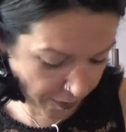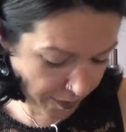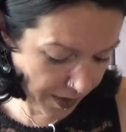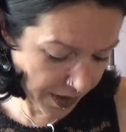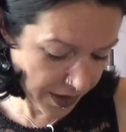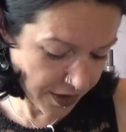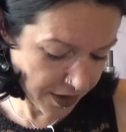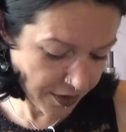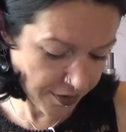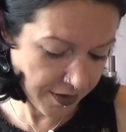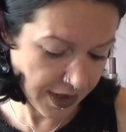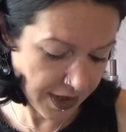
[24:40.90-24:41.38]

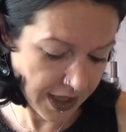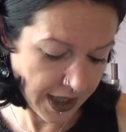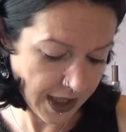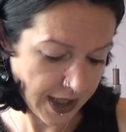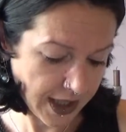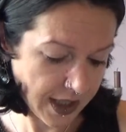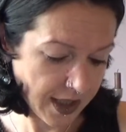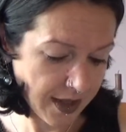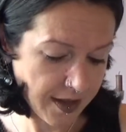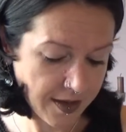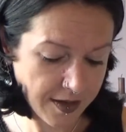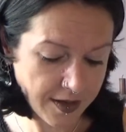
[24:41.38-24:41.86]

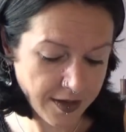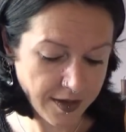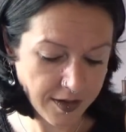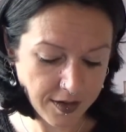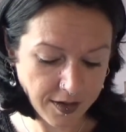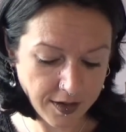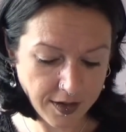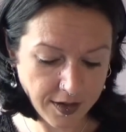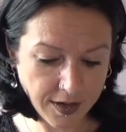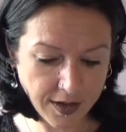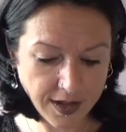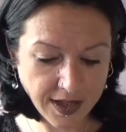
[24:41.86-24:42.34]
Butterick
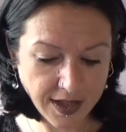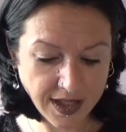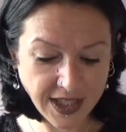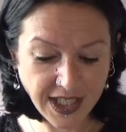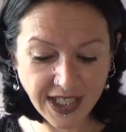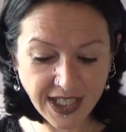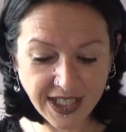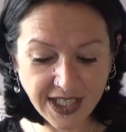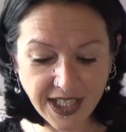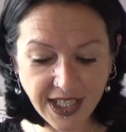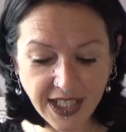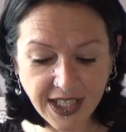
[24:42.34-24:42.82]

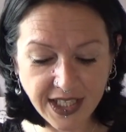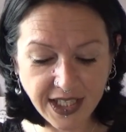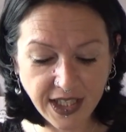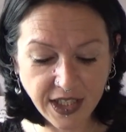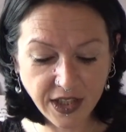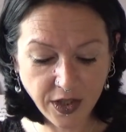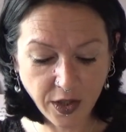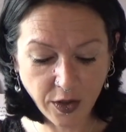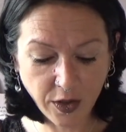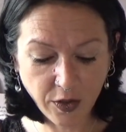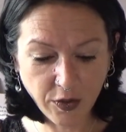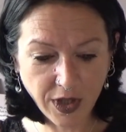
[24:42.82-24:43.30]
6 Easy
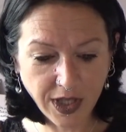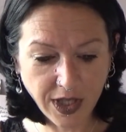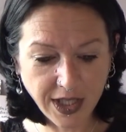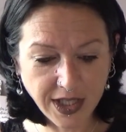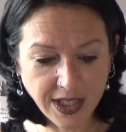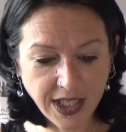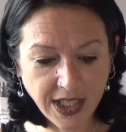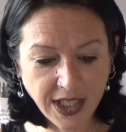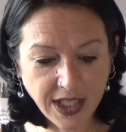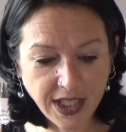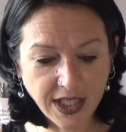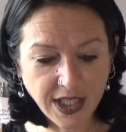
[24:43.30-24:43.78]
Sew
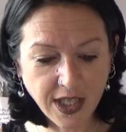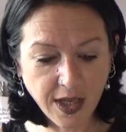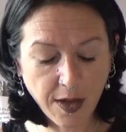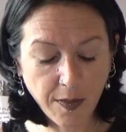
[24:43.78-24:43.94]
Dresses